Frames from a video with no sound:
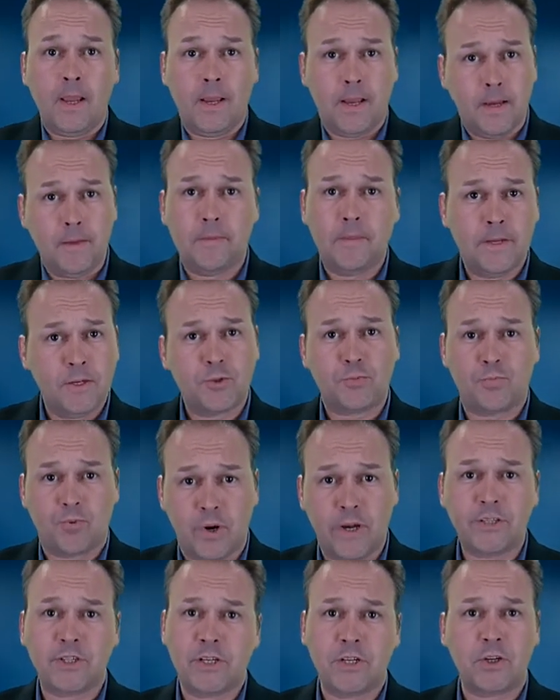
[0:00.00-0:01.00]
In this
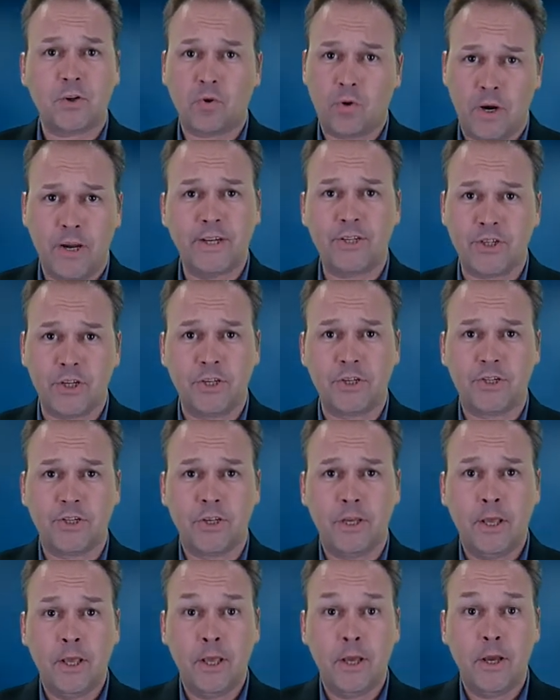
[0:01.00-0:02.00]
present
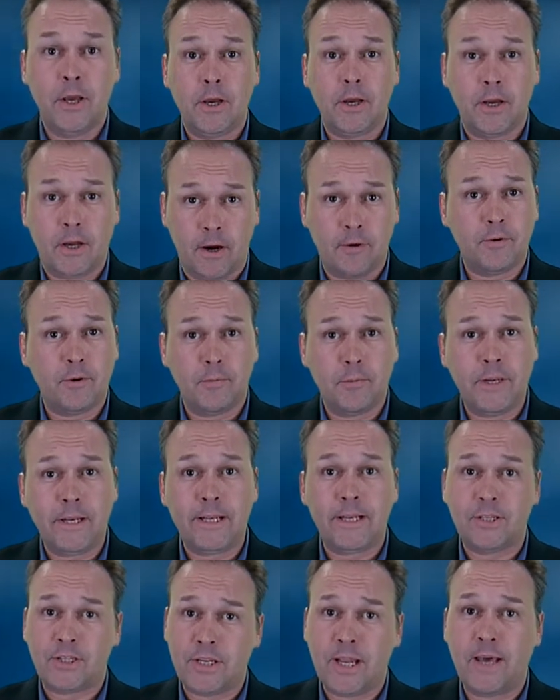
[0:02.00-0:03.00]
crisis, government
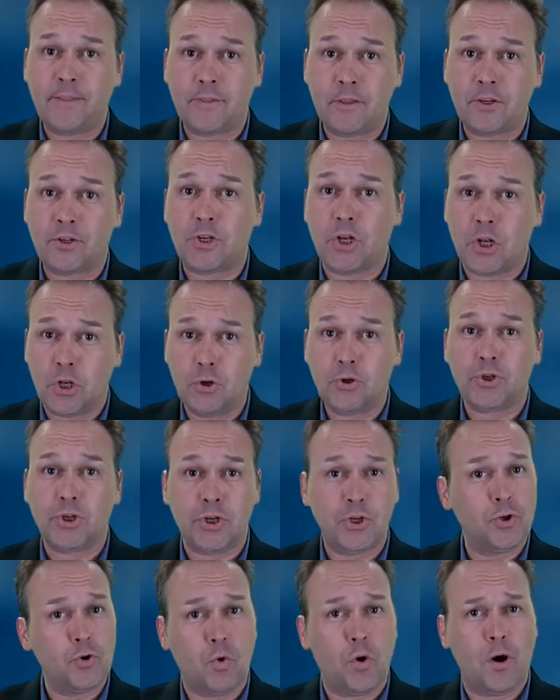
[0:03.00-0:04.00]
is not the
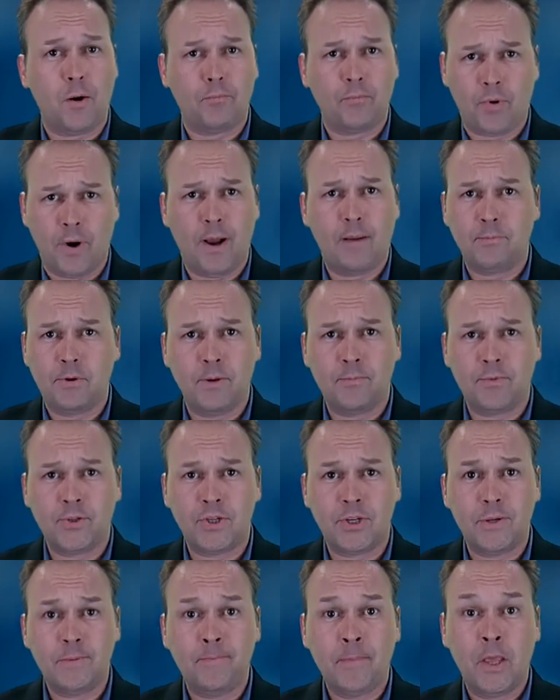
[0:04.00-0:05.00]
solution to our
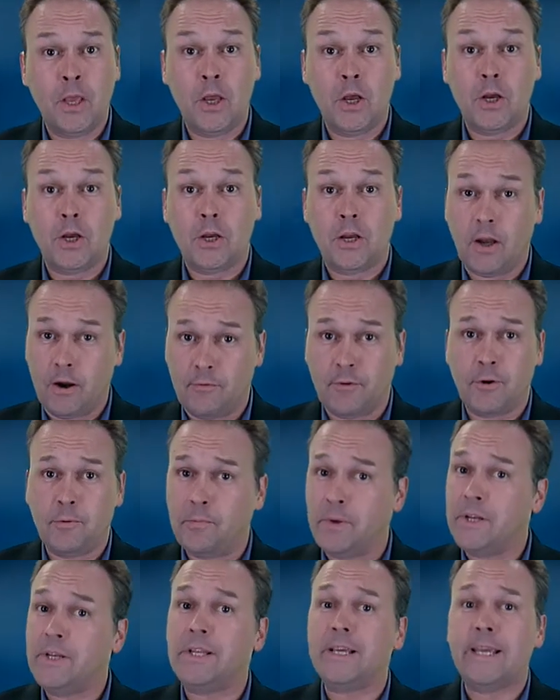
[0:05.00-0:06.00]
problems.
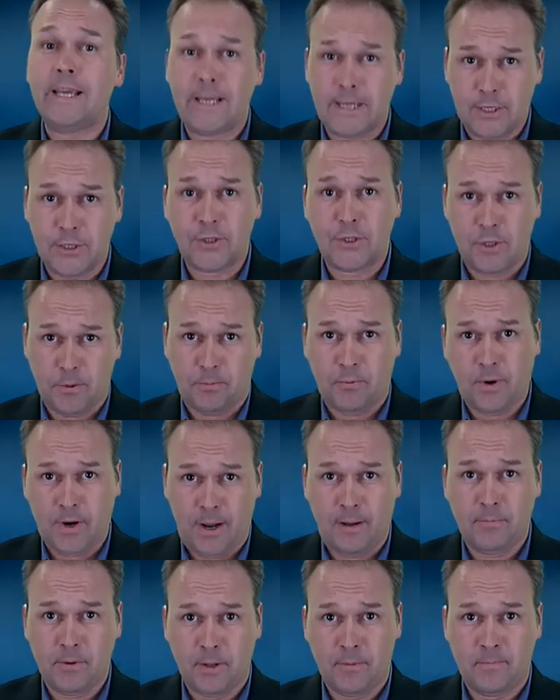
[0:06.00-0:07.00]
Government is the
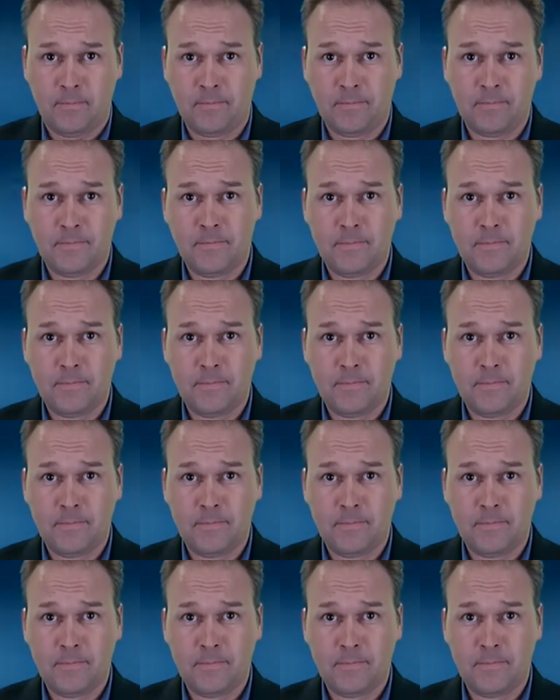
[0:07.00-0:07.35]
problem.